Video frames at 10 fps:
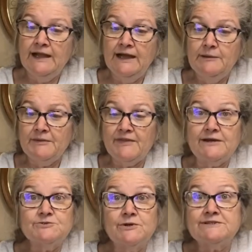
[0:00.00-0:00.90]
But
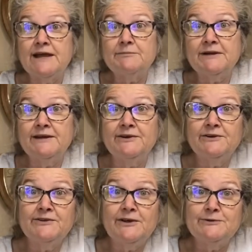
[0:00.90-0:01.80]
that's what's happening here
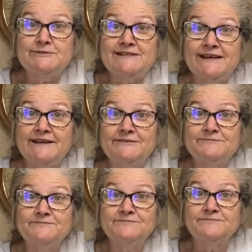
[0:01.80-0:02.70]
on the homestead.
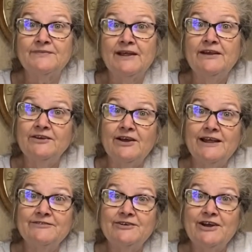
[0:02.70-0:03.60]
Y'all
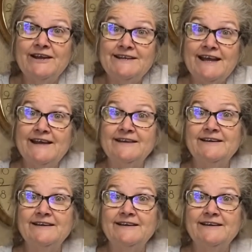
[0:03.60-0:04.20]
have a great day,